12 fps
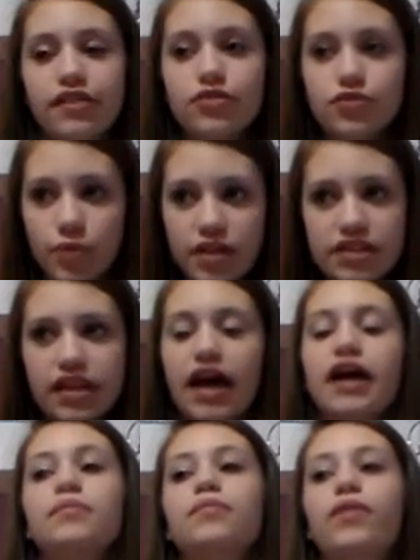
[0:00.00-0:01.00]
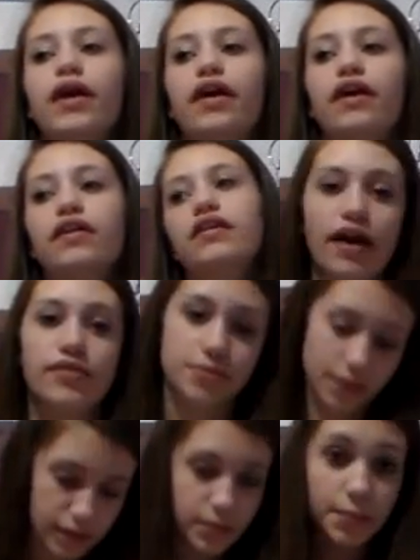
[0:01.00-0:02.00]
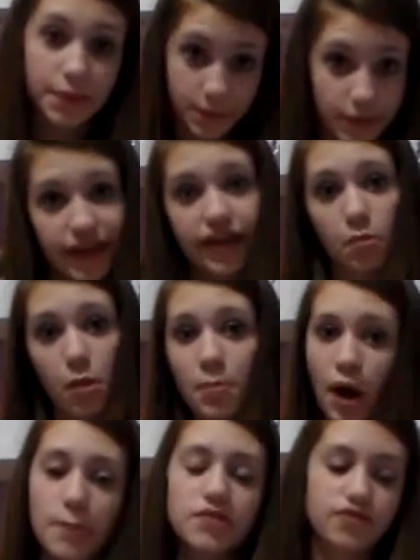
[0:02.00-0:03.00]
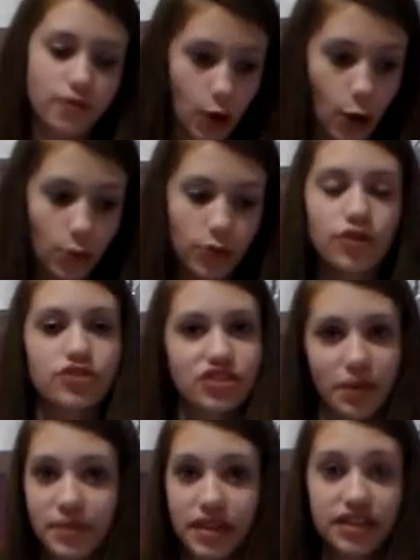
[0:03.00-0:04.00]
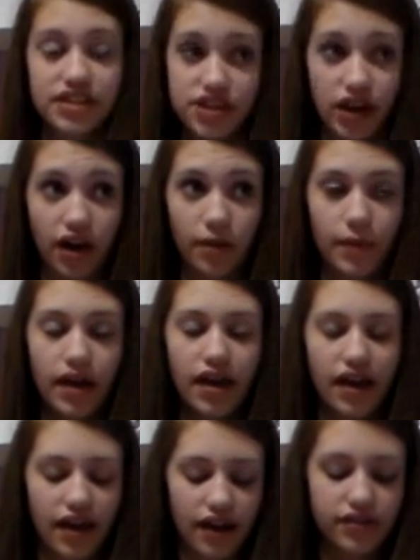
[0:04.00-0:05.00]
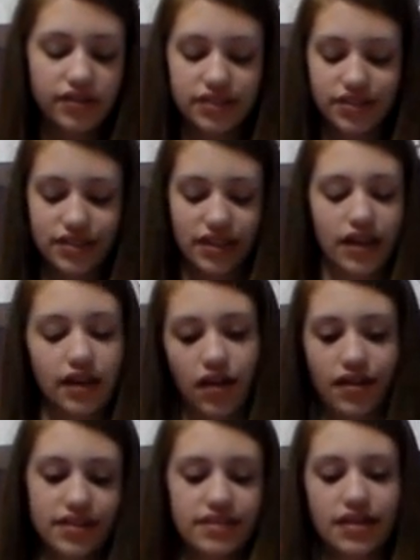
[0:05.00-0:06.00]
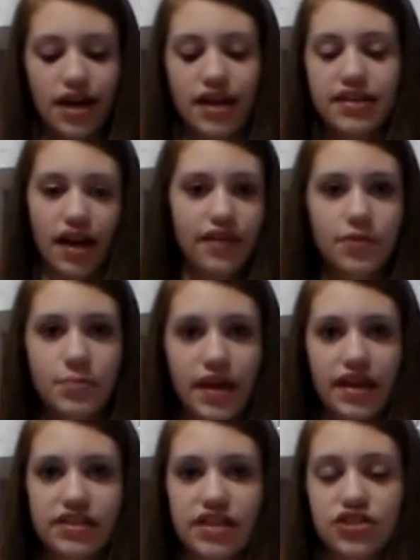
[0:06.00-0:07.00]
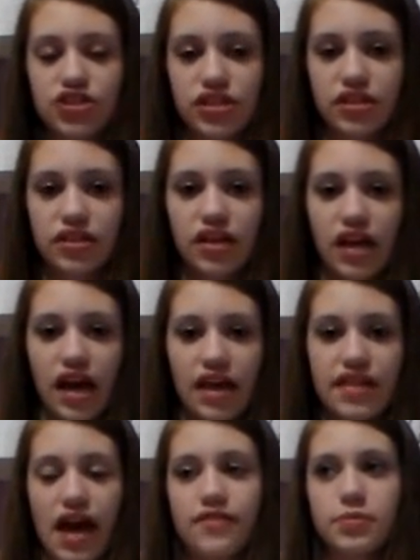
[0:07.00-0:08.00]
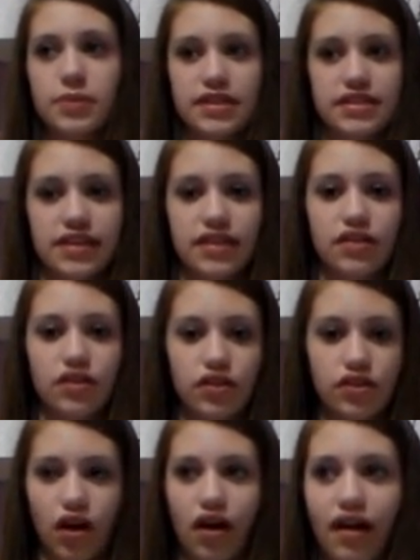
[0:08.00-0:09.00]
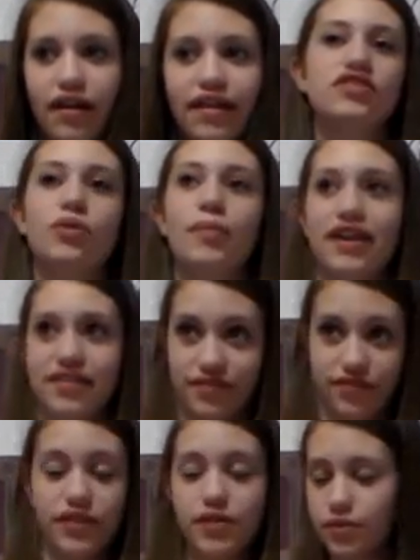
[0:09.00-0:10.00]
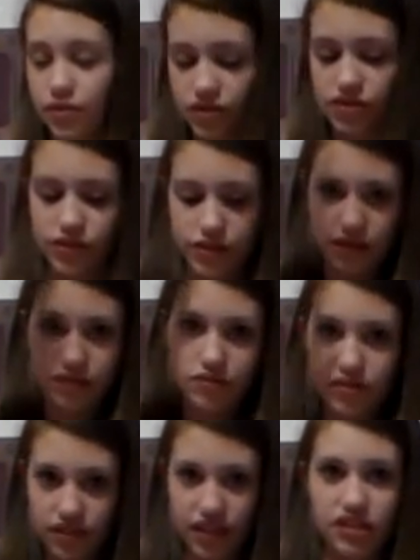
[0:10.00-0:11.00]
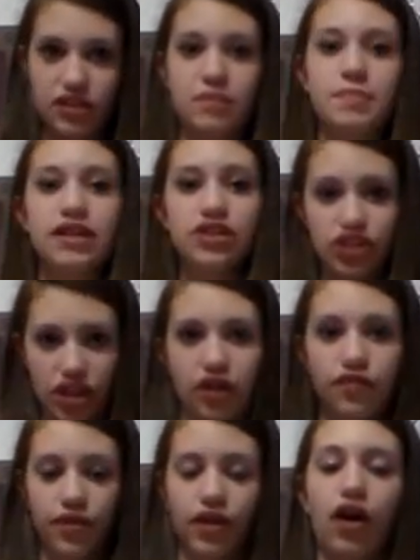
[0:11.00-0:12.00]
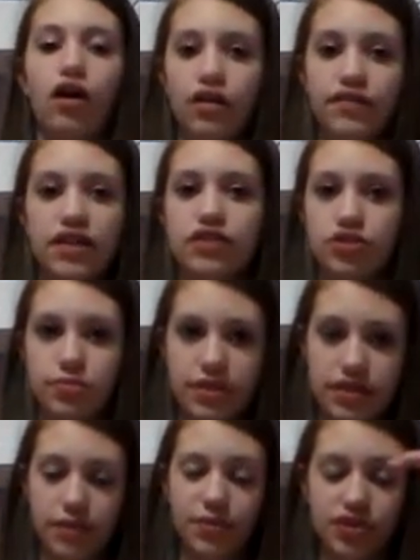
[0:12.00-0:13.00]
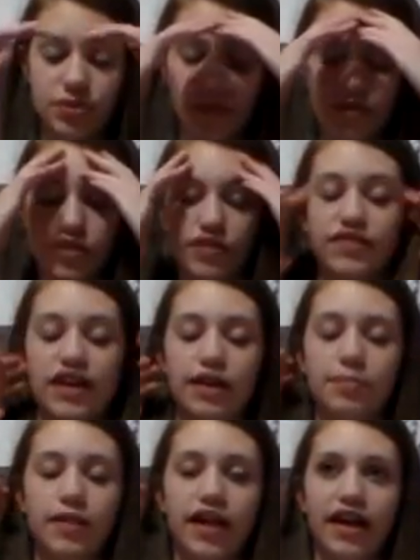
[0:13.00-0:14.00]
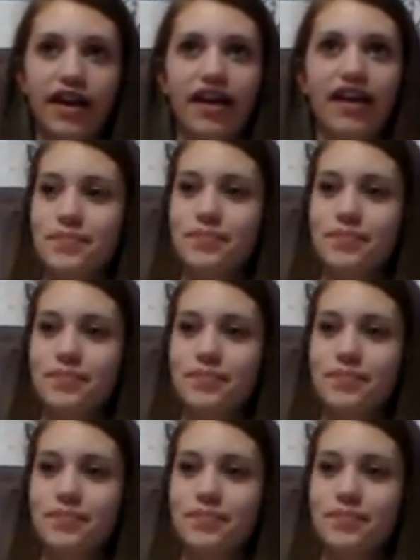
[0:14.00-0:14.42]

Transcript: There was one time where I was probably playing on my mom's phone or something dumb, and I was just like on the side, not even paying attention, and everybody's like gone. So my flute, so there's like this big shelf with all of the instruments that we're supposed to fake play.